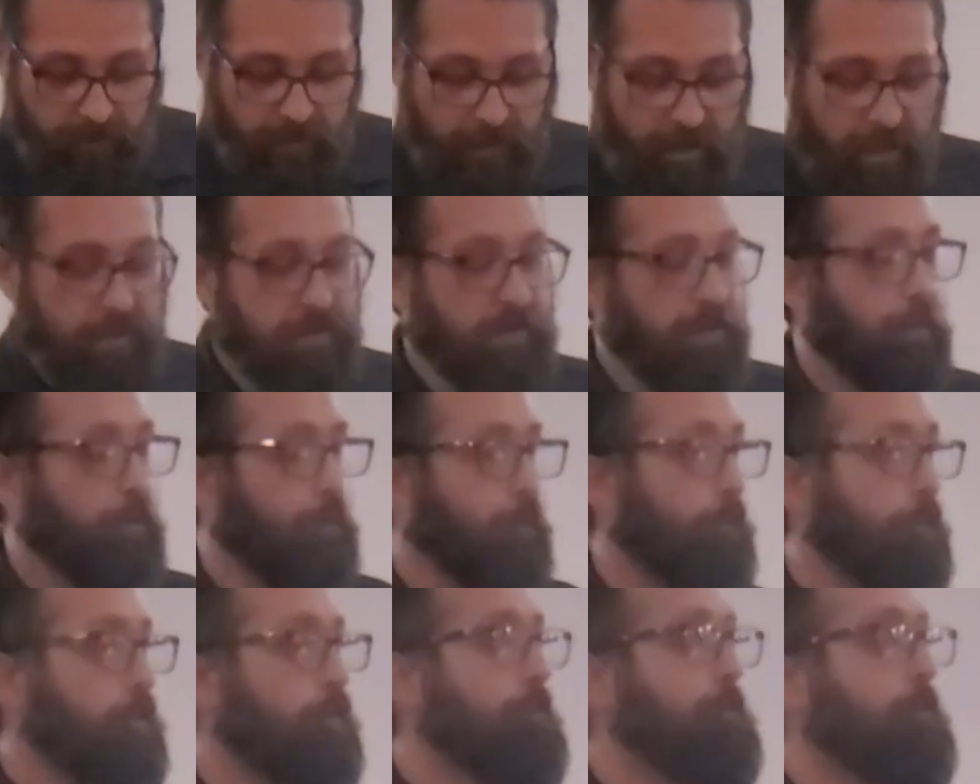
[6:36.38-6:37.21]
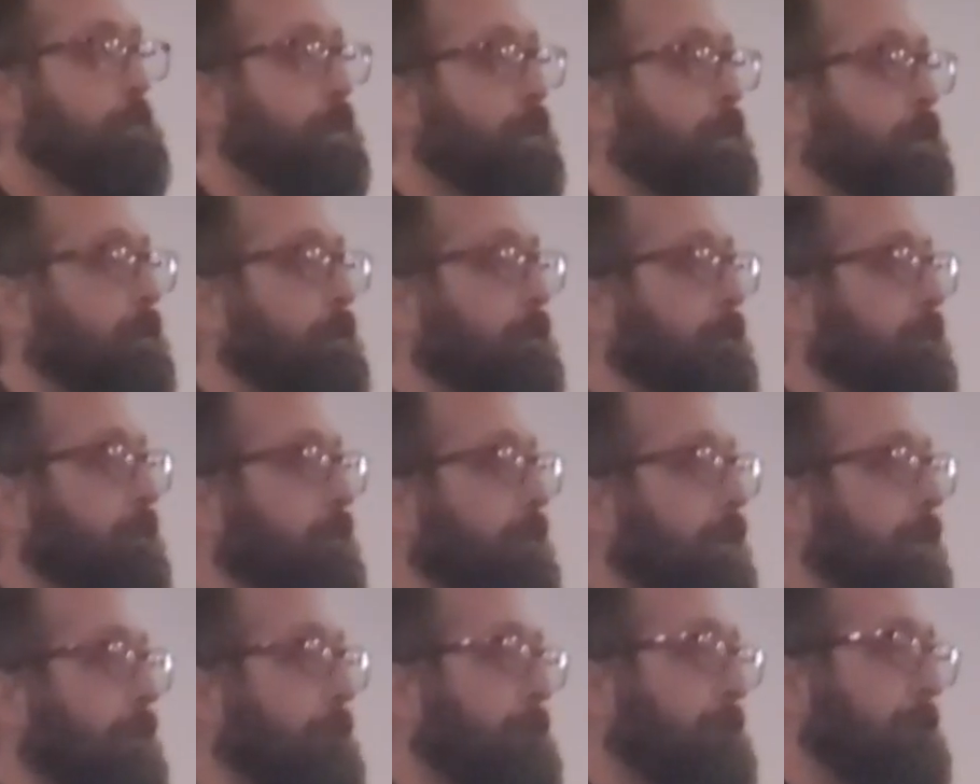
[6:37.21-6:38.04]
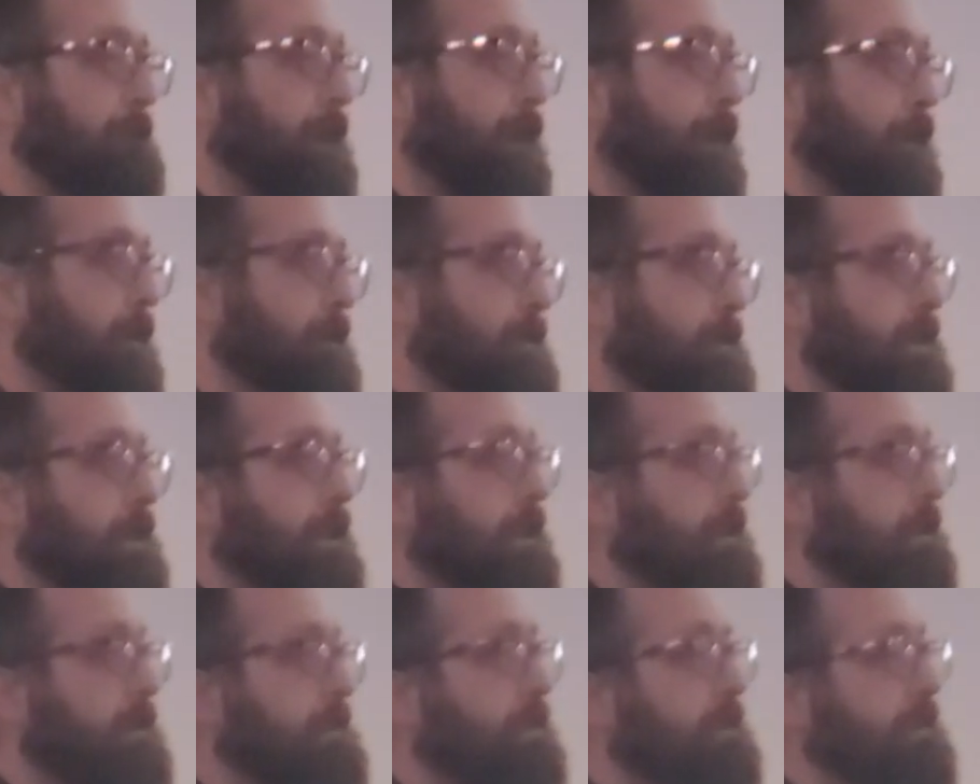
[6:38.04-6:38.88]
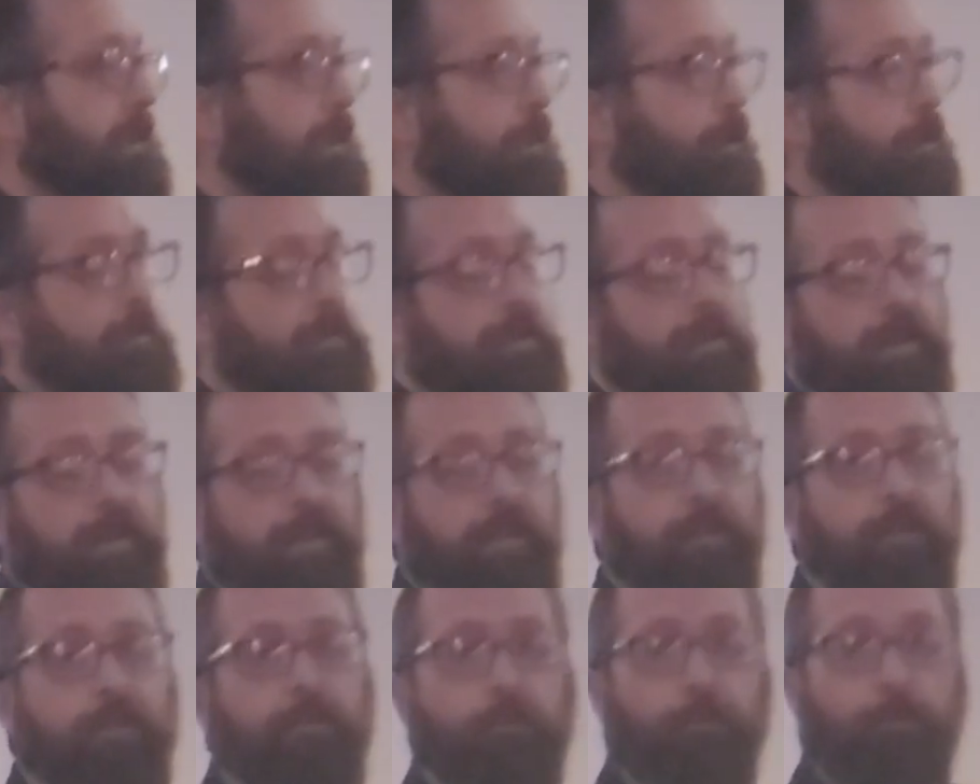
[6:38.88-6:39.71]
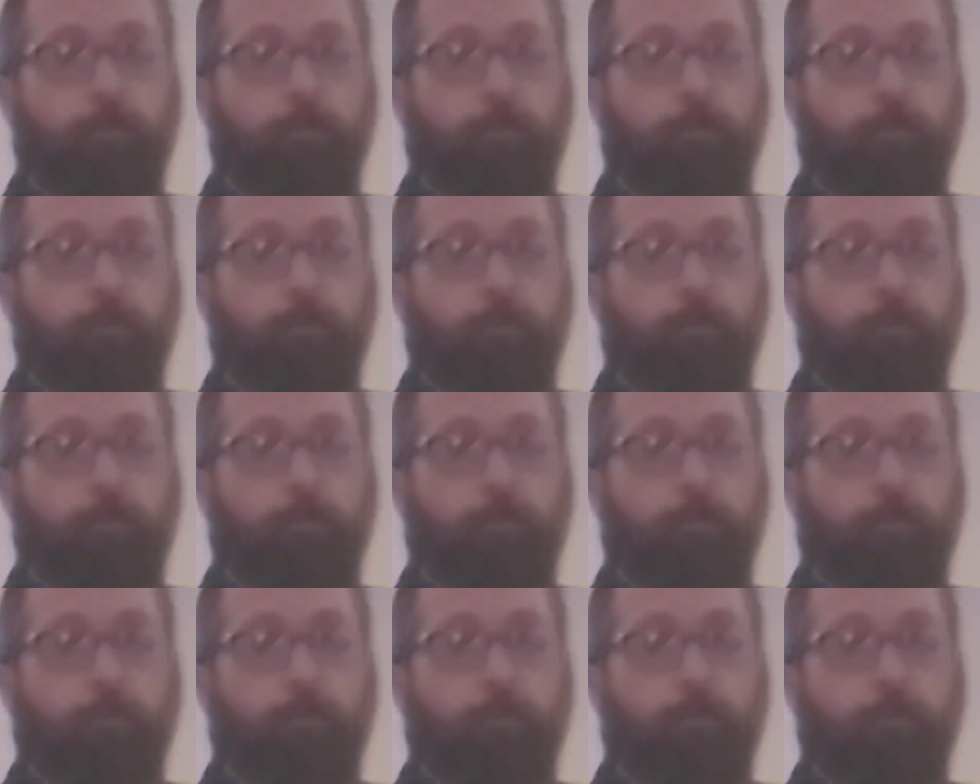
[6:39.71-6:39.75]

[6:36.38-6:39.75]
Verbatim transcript: It's a group of Pharisees that are the in